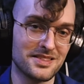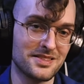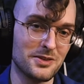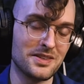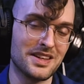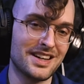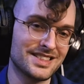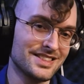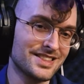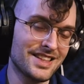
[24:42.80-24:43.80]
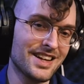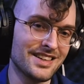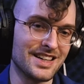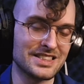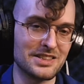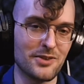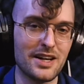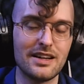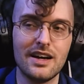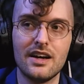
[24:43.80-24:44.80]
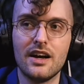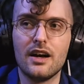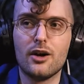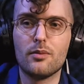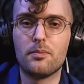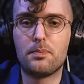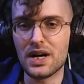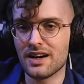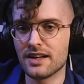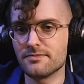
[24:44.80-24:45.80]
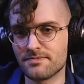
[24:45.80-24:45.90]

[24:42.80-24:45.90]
Good Nazi is a dead Nazi, right? But